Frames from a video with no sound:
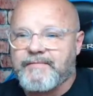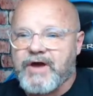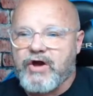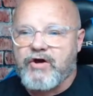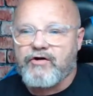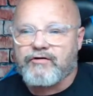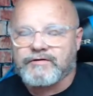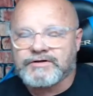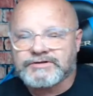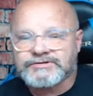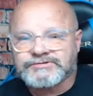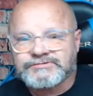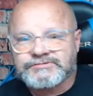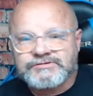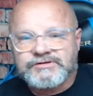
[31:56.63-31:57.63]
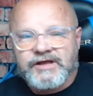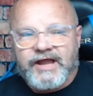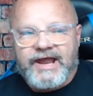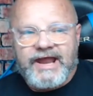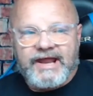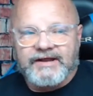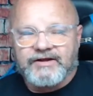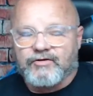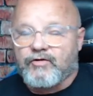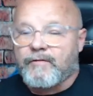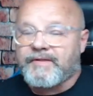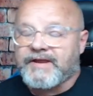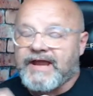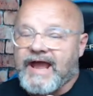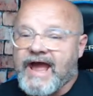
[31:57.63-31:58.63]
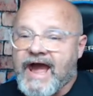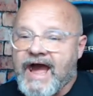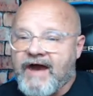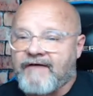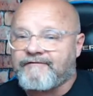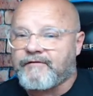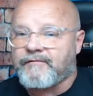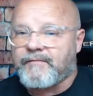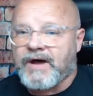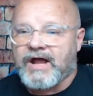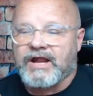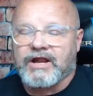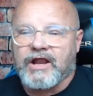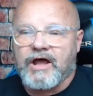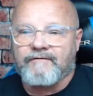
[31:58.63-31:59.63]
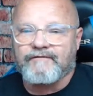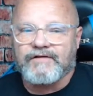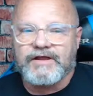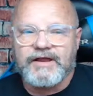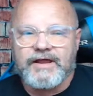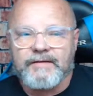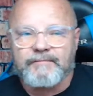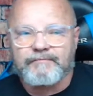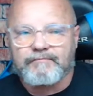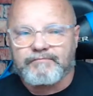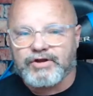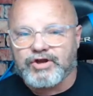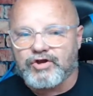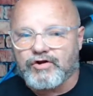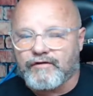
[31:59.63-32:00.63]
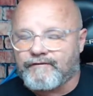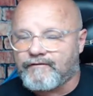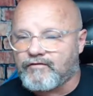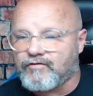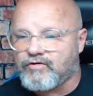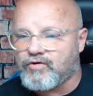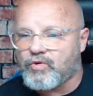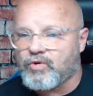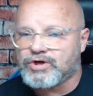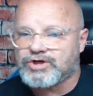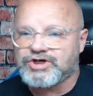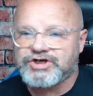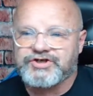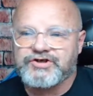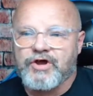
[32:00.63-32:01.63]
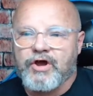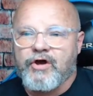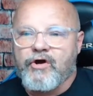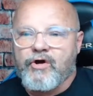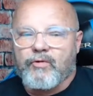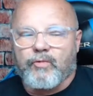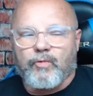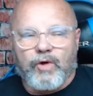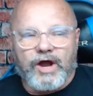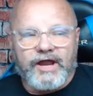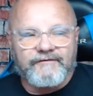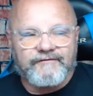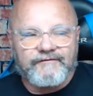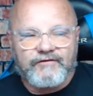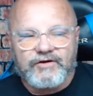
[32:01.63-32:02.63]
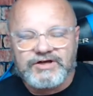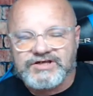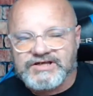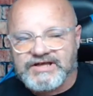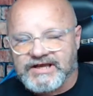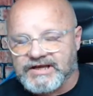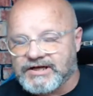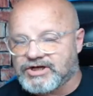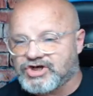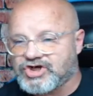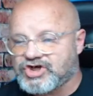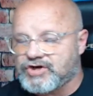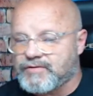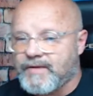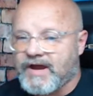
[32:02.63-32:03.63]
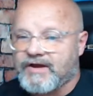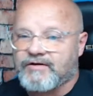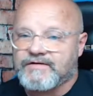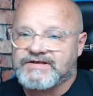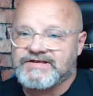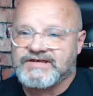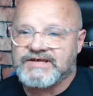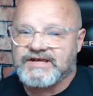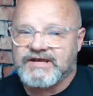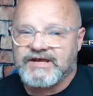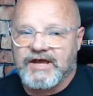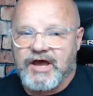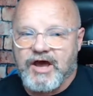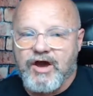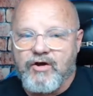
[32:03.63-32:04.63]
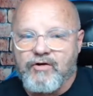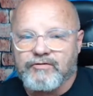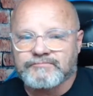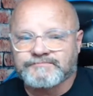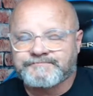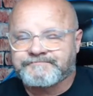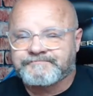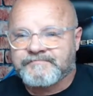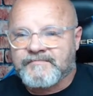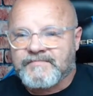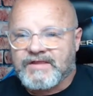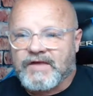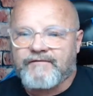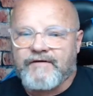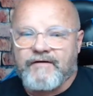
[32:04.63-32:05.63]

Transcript: no, and on behalf of my lovely and beautiful, gorgeous wife, Christina Shoemaker, the CEO of